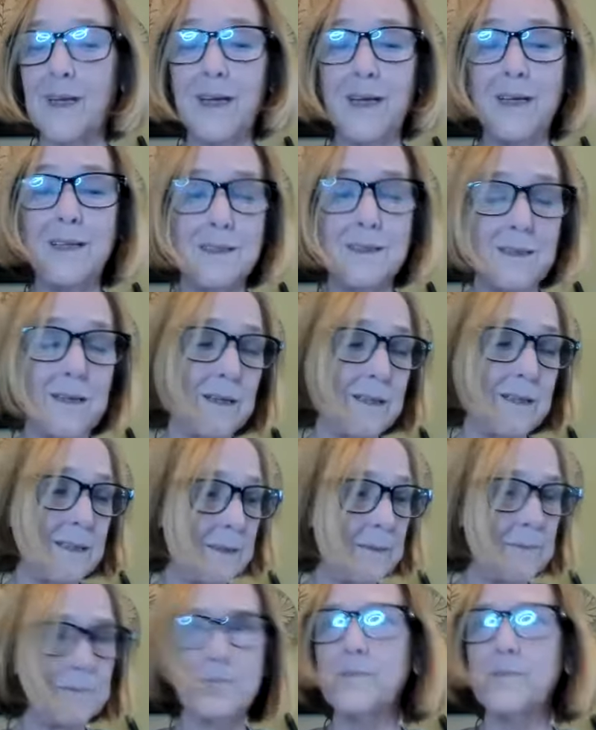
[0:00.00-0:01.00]
It's
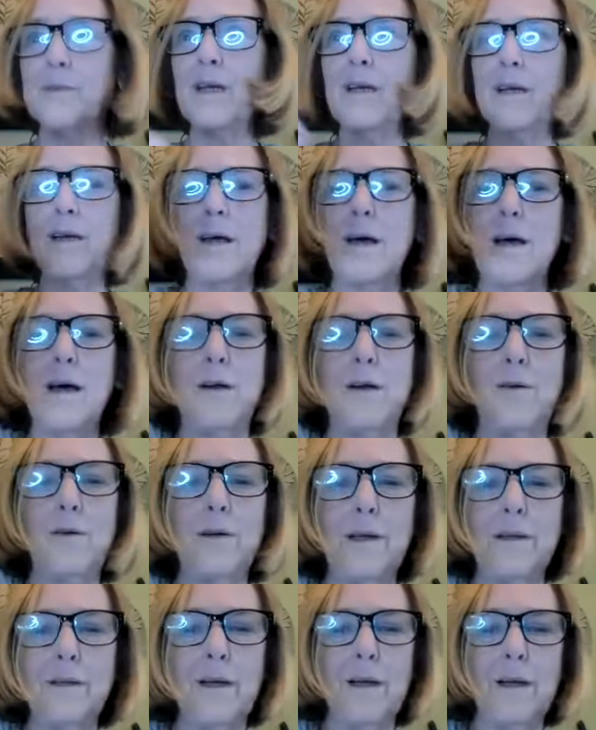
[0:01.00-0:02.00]
nice. I don't
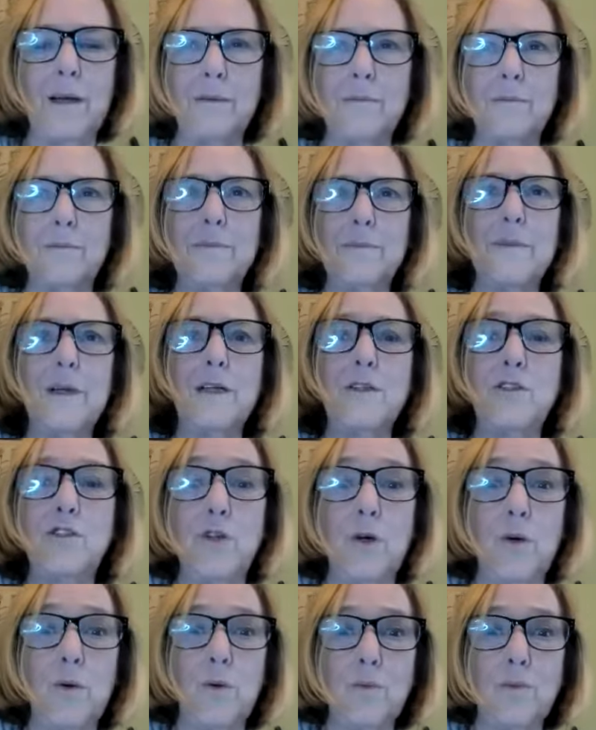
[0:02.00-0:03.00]
like the light. I
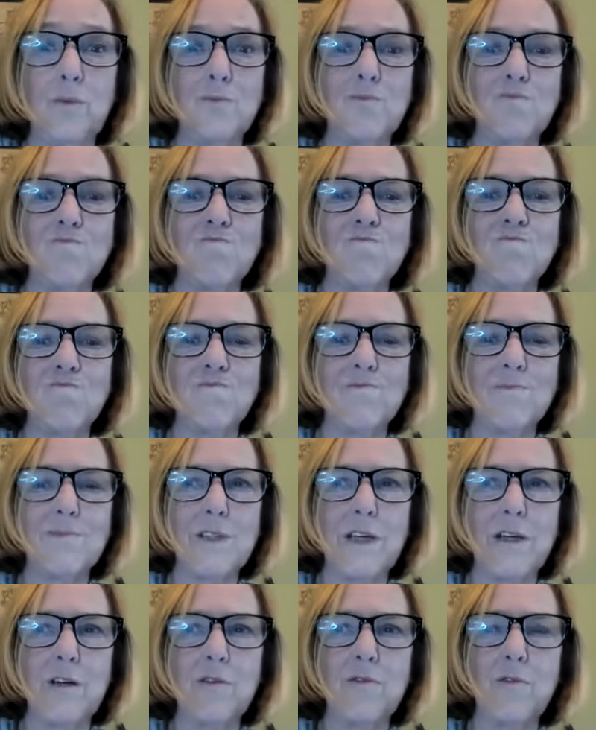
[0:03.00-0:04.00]
don't
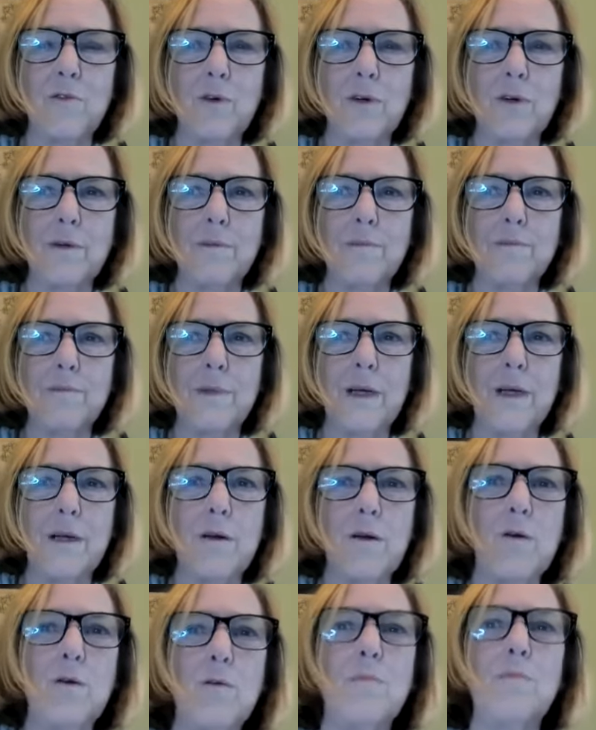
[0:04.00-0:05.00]
care for it at
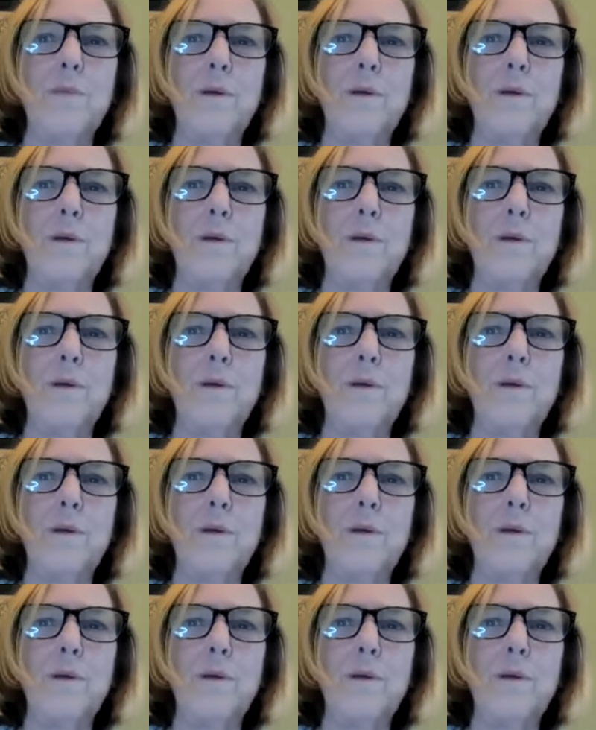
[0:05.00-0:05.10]
all.